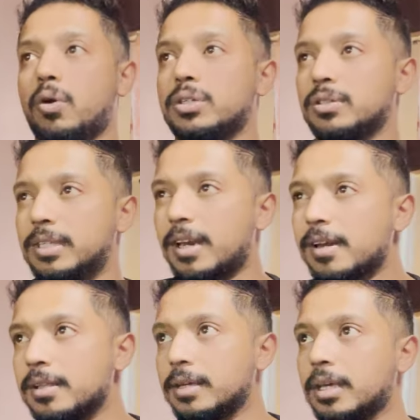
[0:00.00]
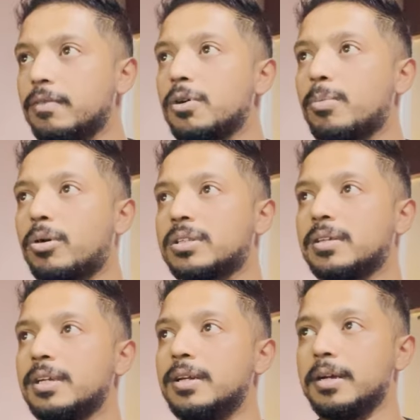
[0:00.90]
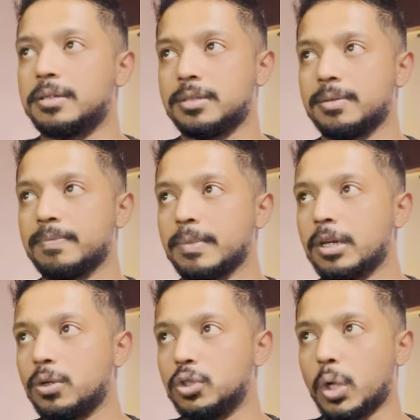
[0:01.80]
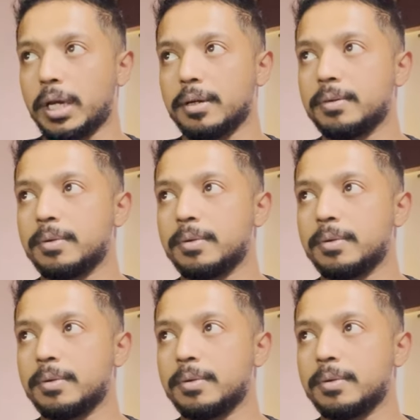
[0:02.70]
So generally they give you about 3 dates to join.